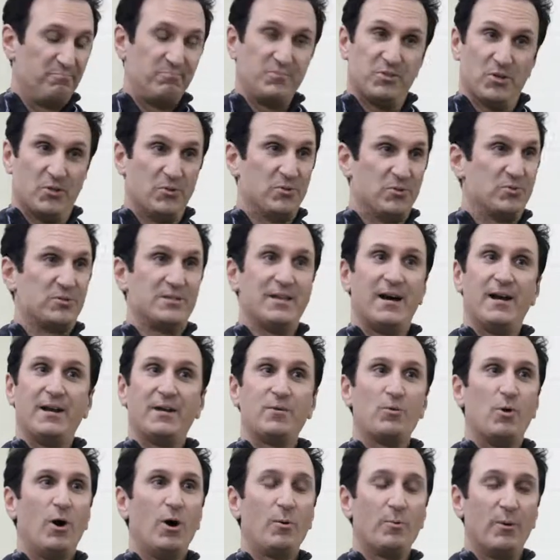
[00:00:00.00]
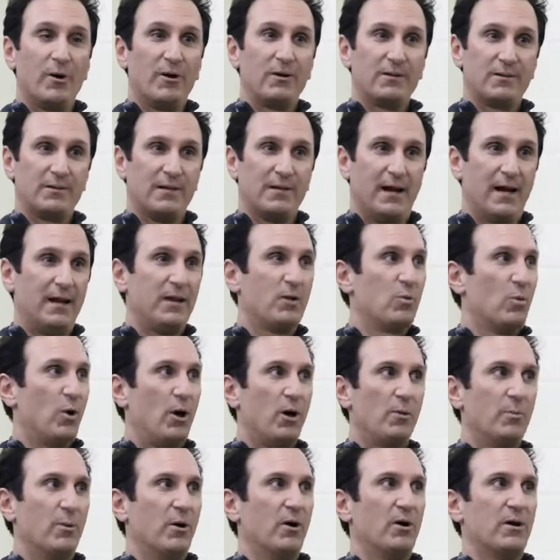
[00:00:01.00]
So does Donnie Wahlberg. Donnie
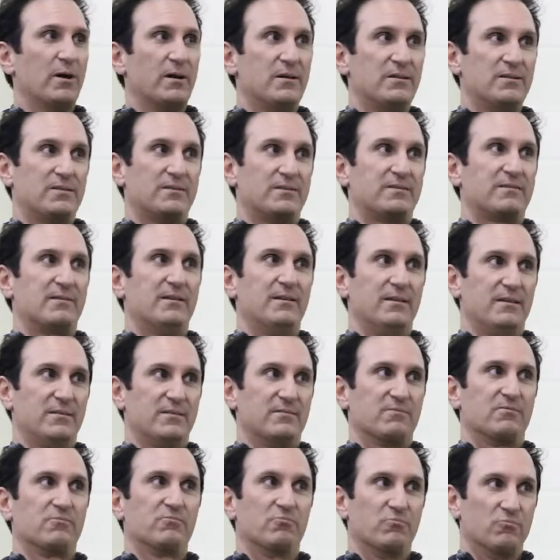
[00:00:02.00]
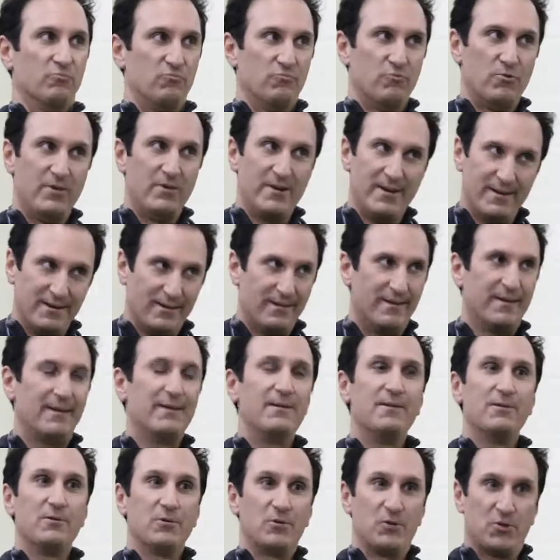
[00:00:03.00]
Wahlberg is a
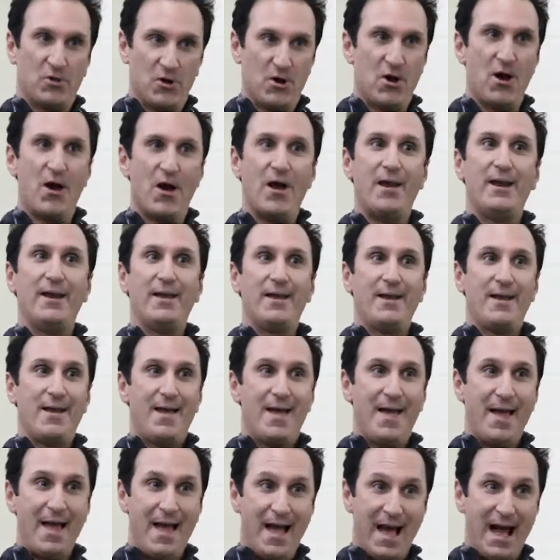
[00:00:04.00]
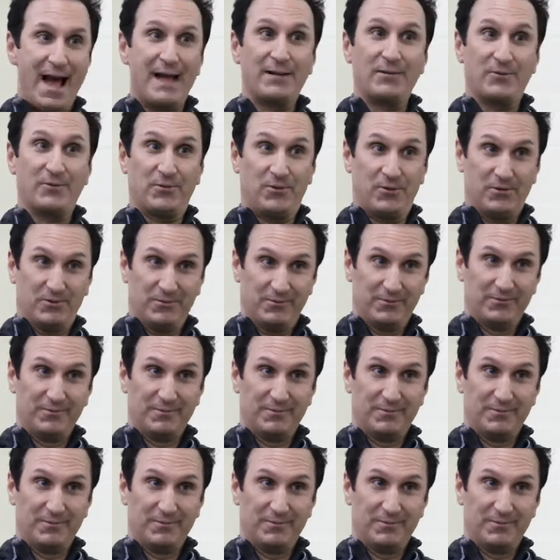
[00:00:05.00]
really good actor.